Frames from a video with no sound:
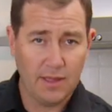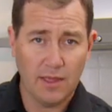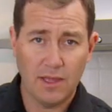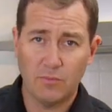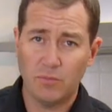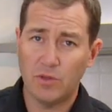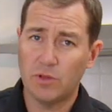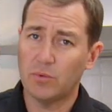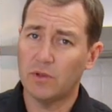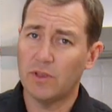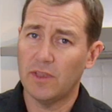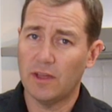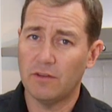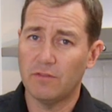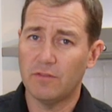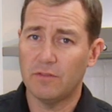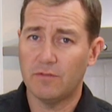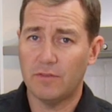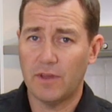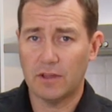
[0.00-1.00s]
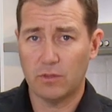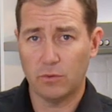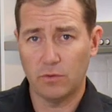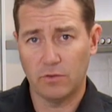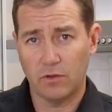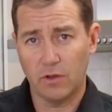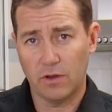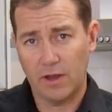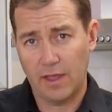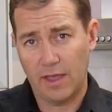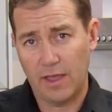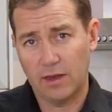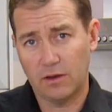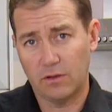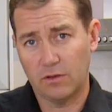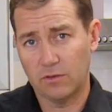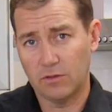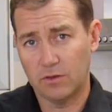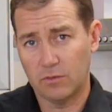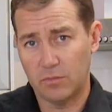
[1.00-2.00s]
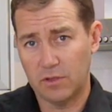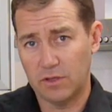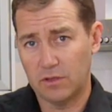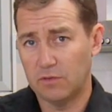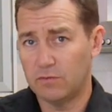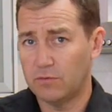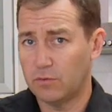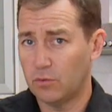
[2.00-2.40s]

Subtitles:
and people love the fact they've got a handle on the big